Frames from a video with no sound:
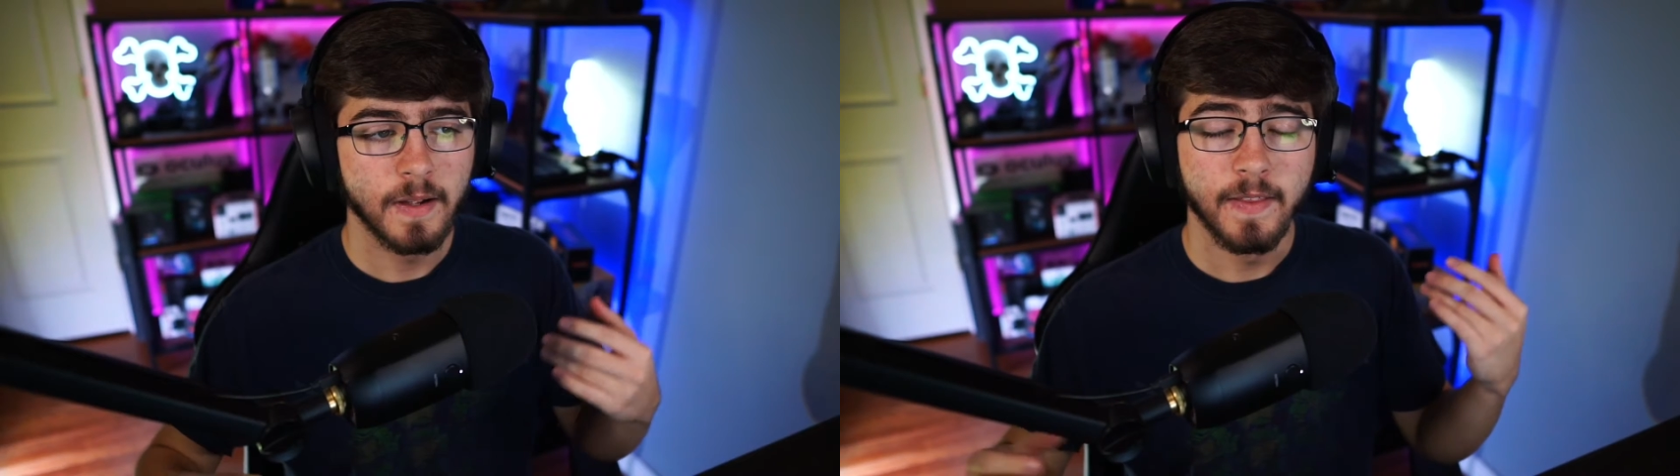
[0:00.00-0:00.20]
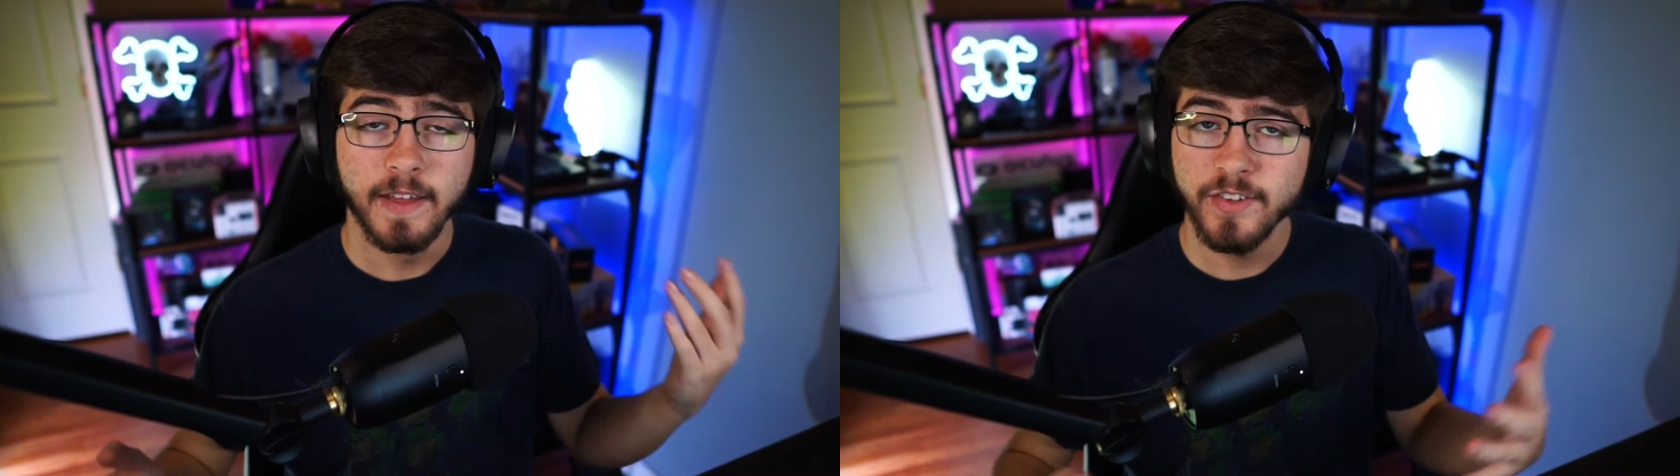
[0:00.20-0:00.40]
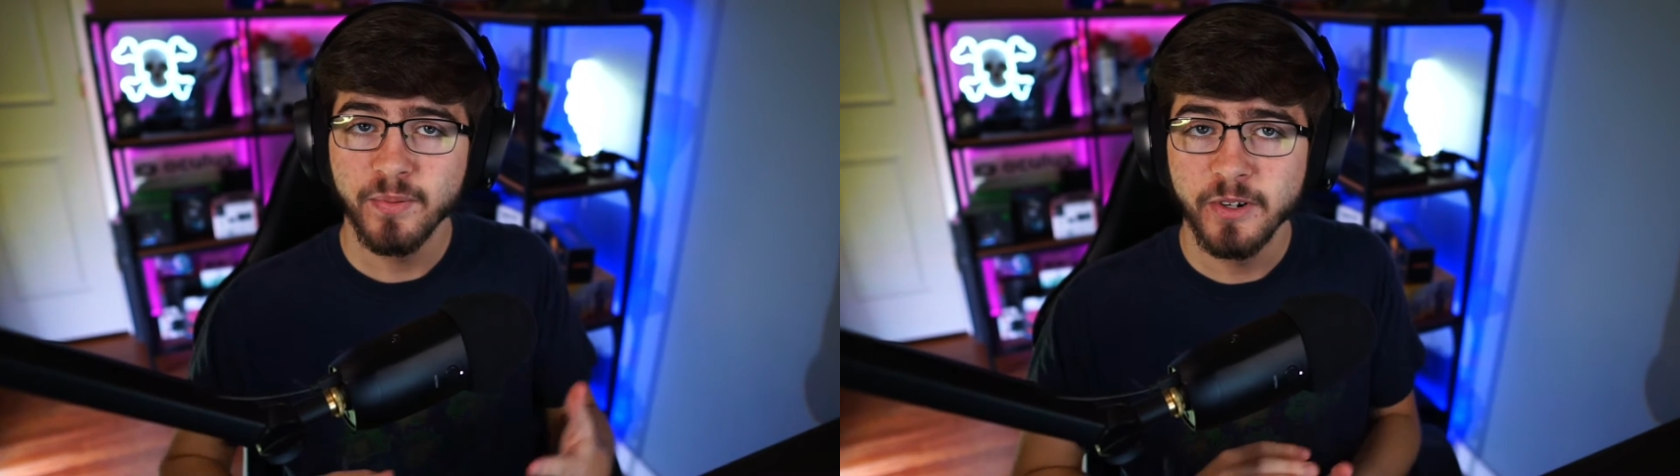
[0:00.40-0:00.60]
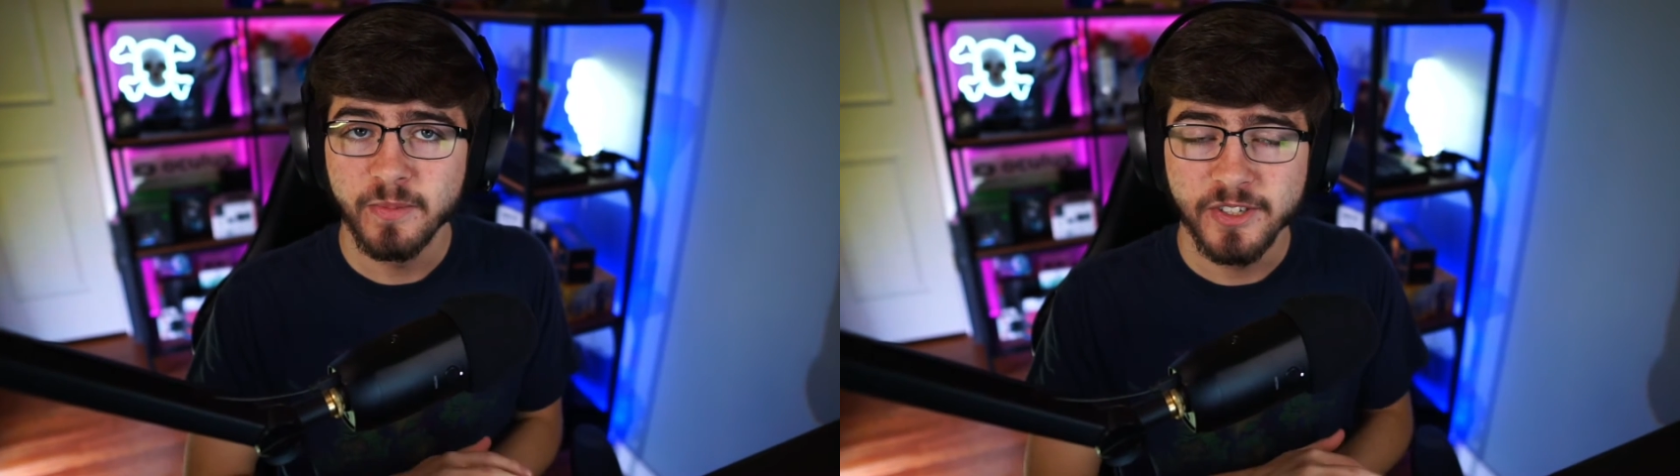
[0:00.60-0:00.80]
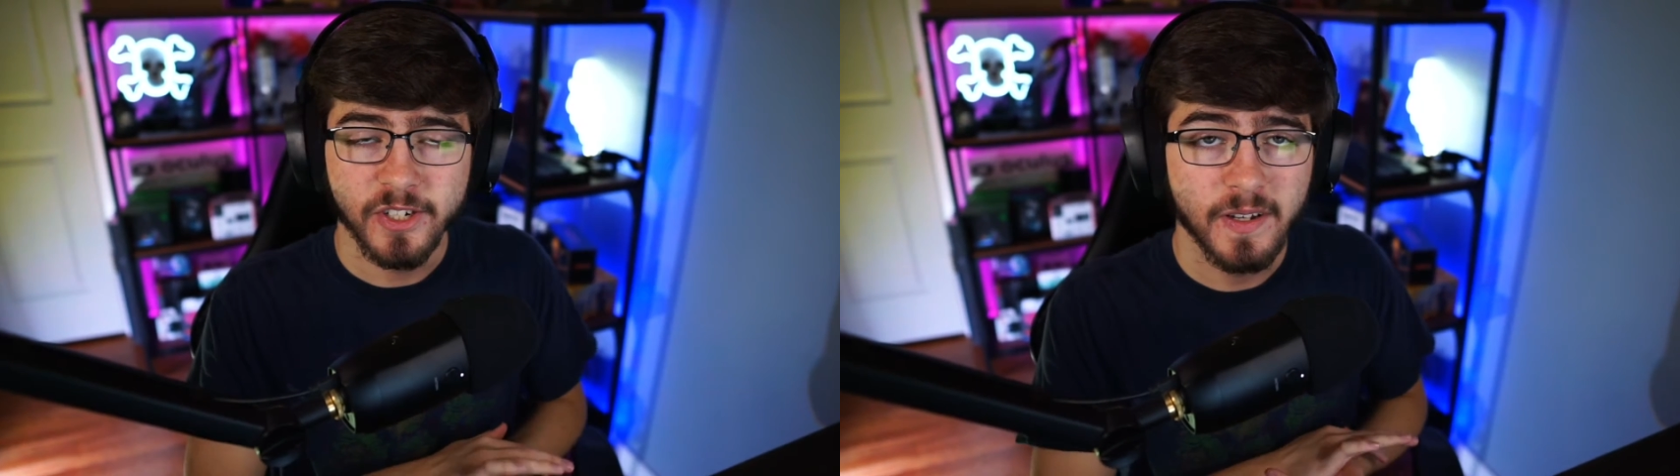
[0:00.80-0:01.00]
And that's pretty
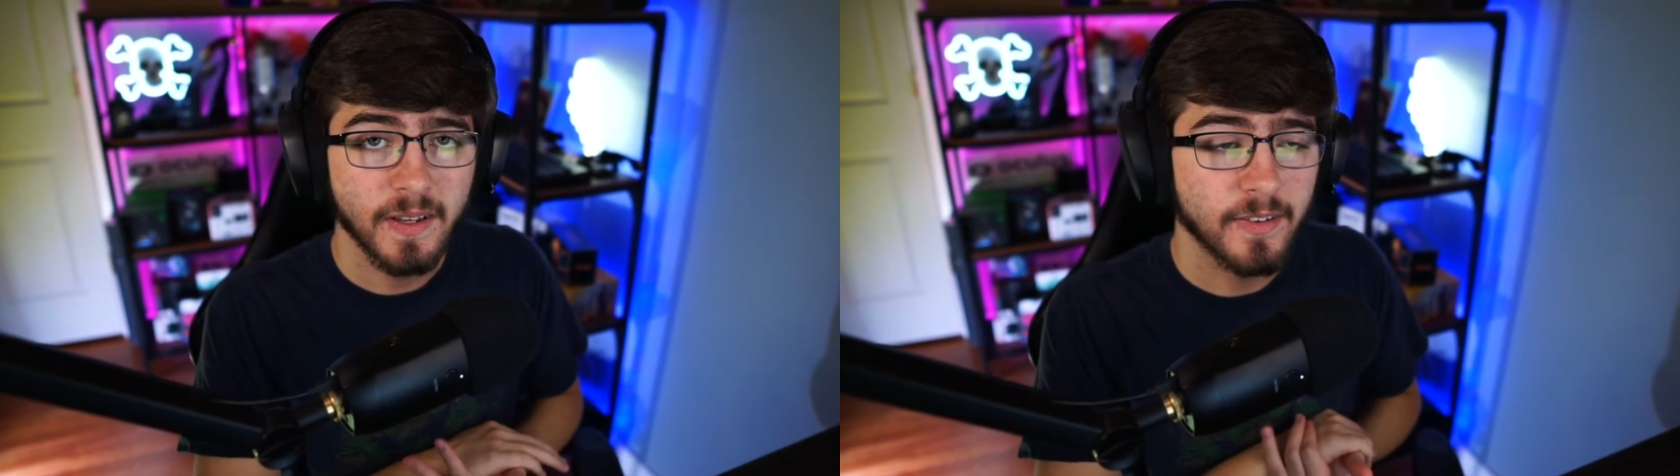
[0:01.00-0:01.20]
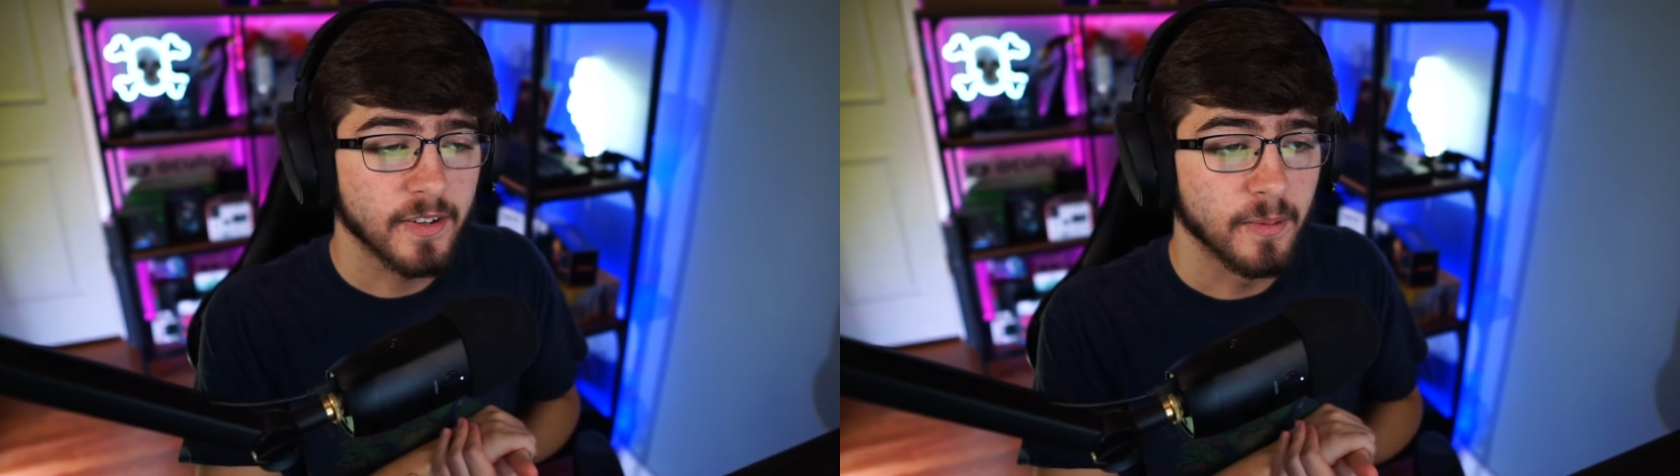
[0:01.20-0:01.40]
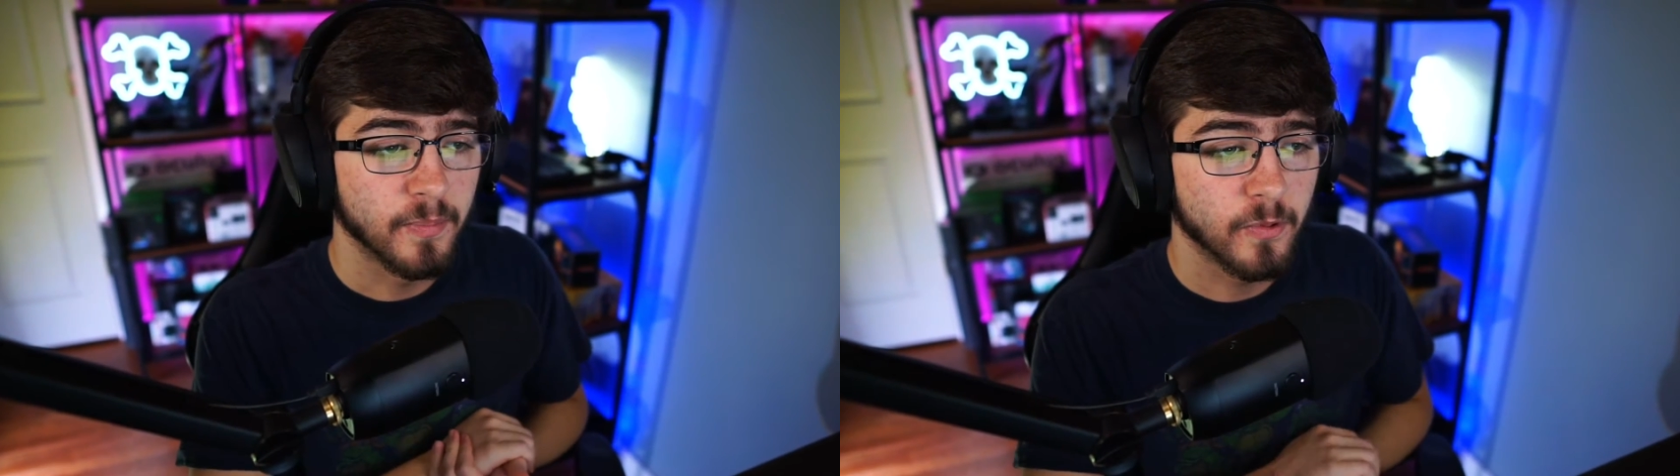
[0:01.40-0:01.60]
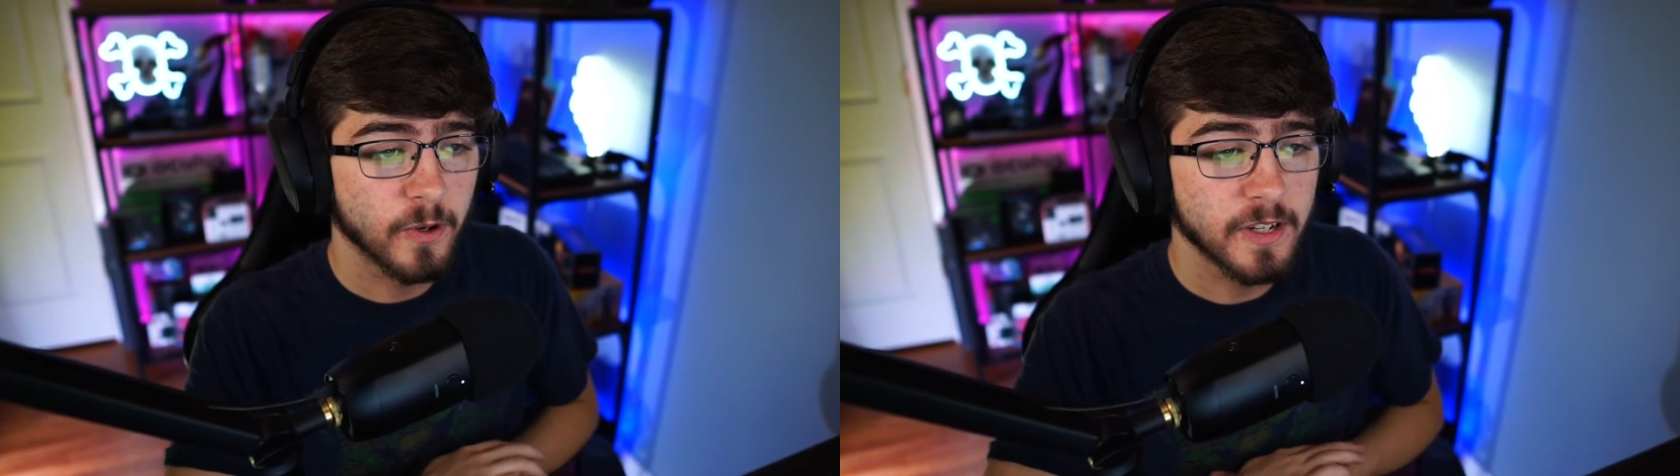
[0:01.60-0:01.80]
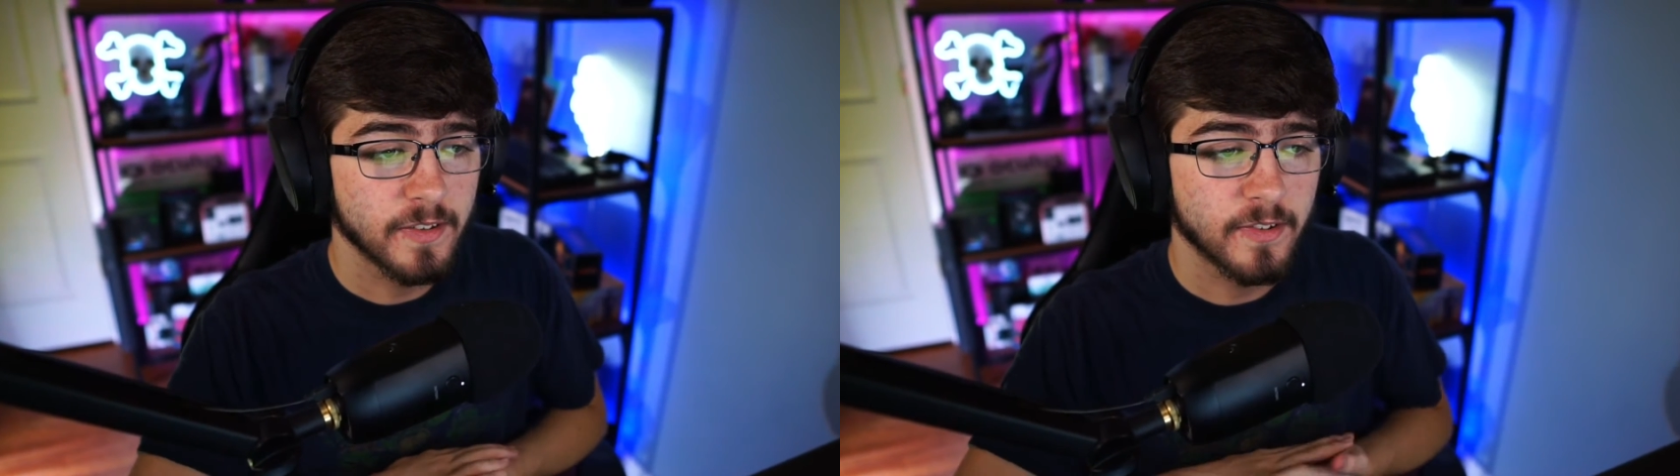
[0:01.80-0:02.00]
much it. It's a pretty